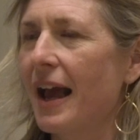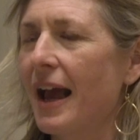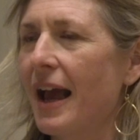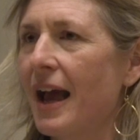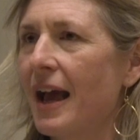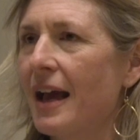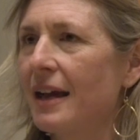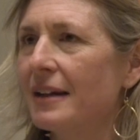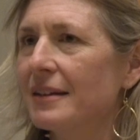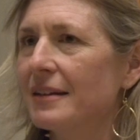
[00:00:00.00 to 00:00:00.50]

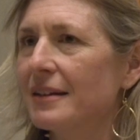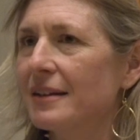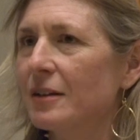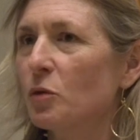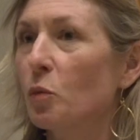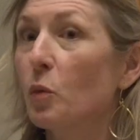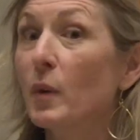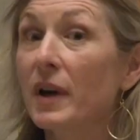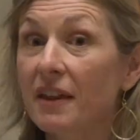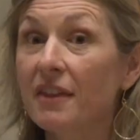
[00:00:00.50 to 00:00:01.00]
And
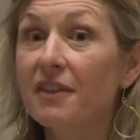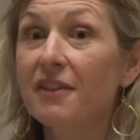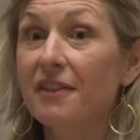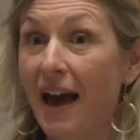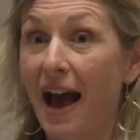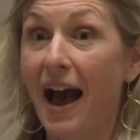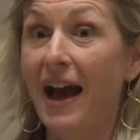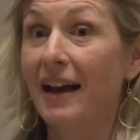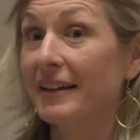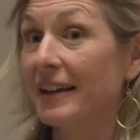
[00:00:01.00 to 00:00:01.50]
with
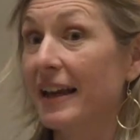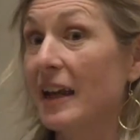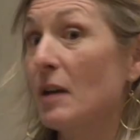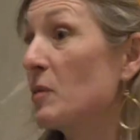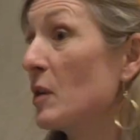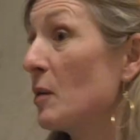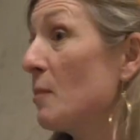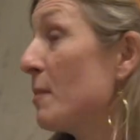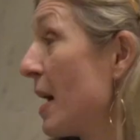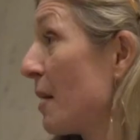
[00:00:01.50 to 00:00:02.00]
that
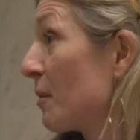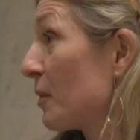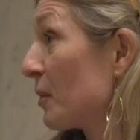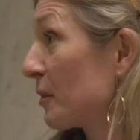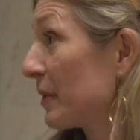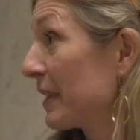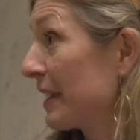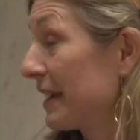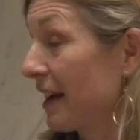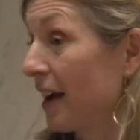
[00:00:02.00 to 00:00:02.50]
came the
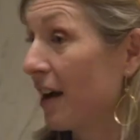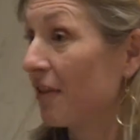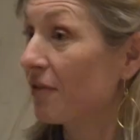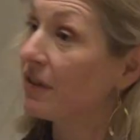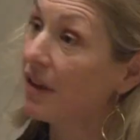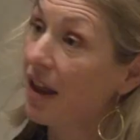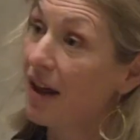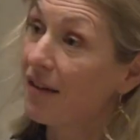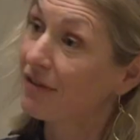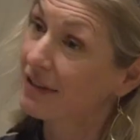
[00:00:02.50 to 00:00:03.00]
memory
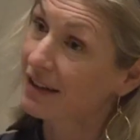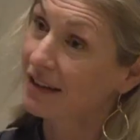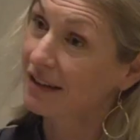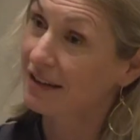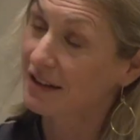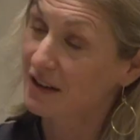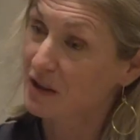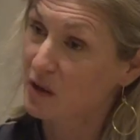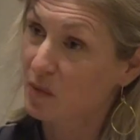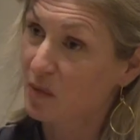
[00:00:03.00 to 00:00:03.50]
of
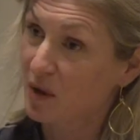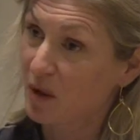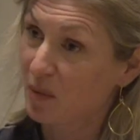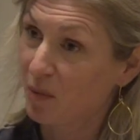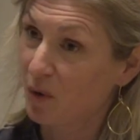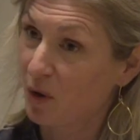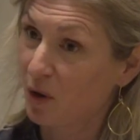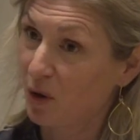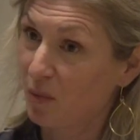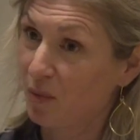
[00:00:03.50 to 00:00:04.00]
loving these
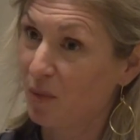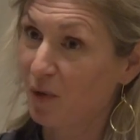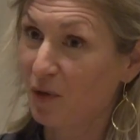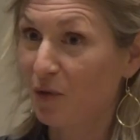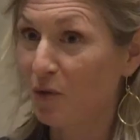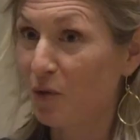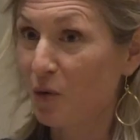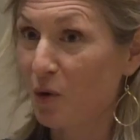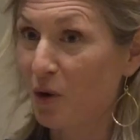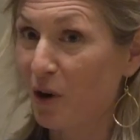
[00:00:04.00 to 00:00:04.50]
people
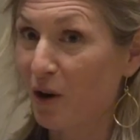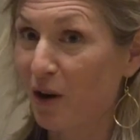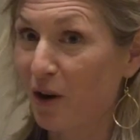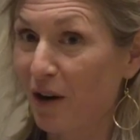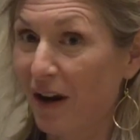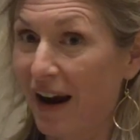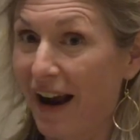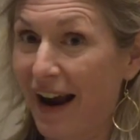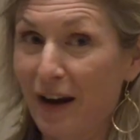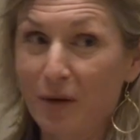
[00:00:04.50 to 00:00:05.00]

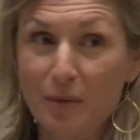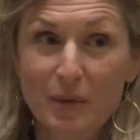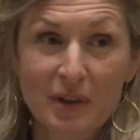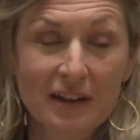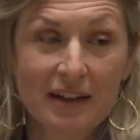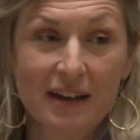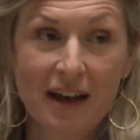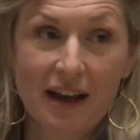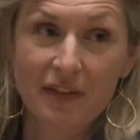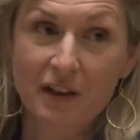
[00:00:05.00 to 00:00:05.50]
before I
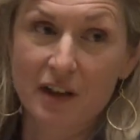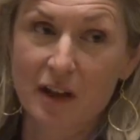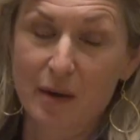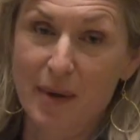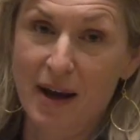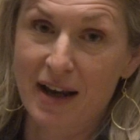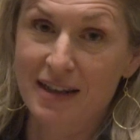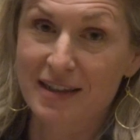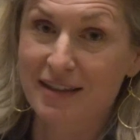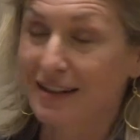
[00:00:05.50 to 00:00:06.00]
really had the
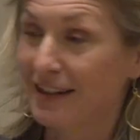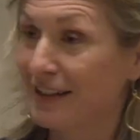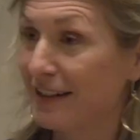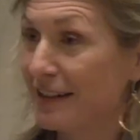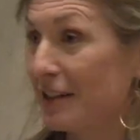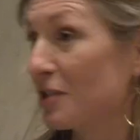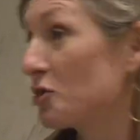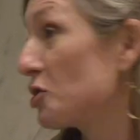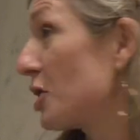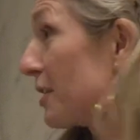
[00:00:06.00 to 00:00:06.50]
capacity
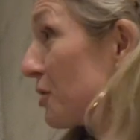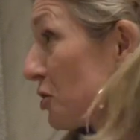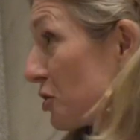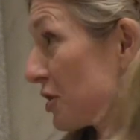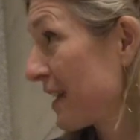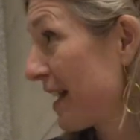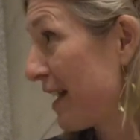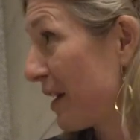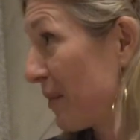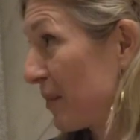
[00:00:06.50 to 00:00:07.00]
to
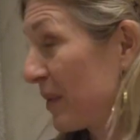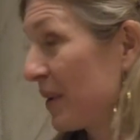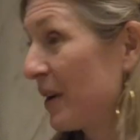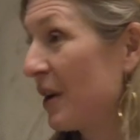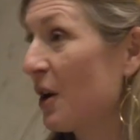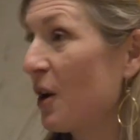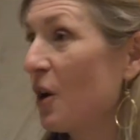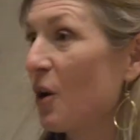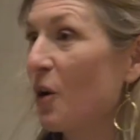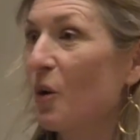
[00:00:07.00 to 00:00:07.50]
judge them,
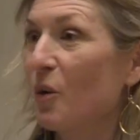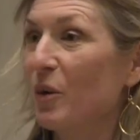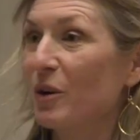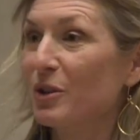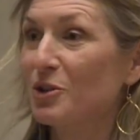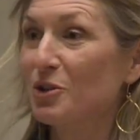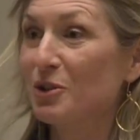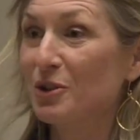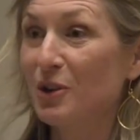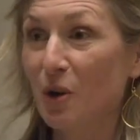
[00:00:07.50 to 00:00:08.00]

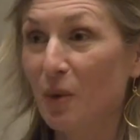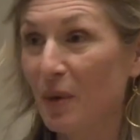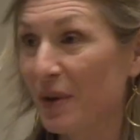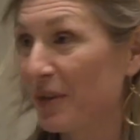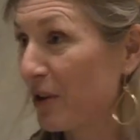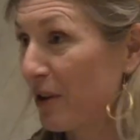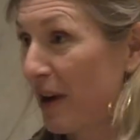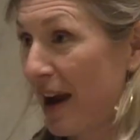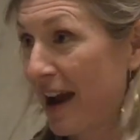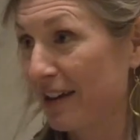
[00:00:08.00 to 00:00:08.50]
or to know
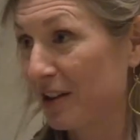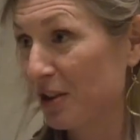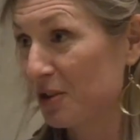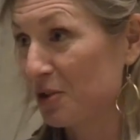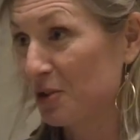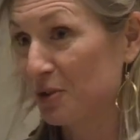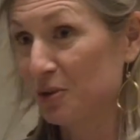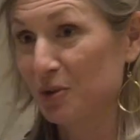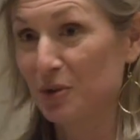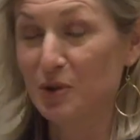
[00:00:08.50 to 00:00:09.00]
what their
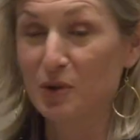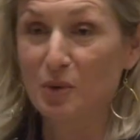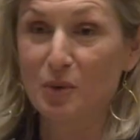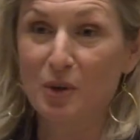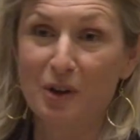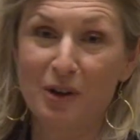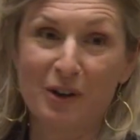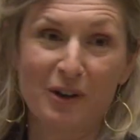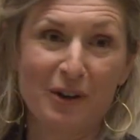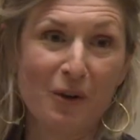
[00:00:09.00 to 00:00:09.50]
attitudes
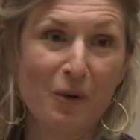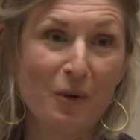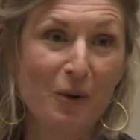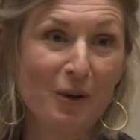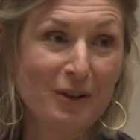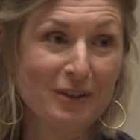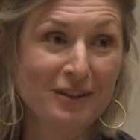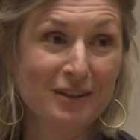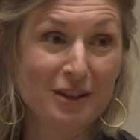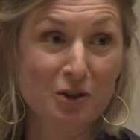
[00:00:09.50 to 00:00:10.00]
were,
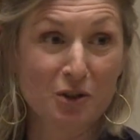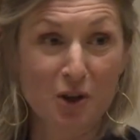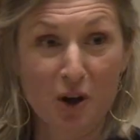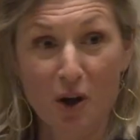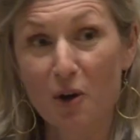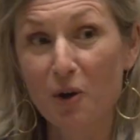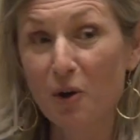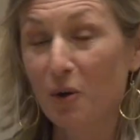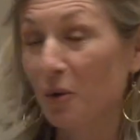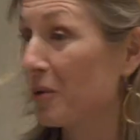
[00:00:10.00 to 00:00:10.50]
or to
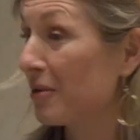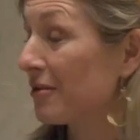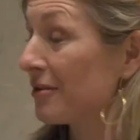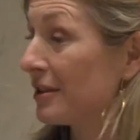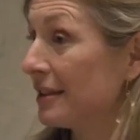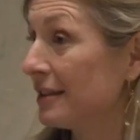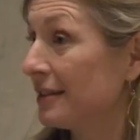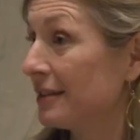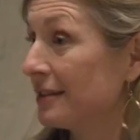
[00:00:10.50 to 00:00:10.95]
know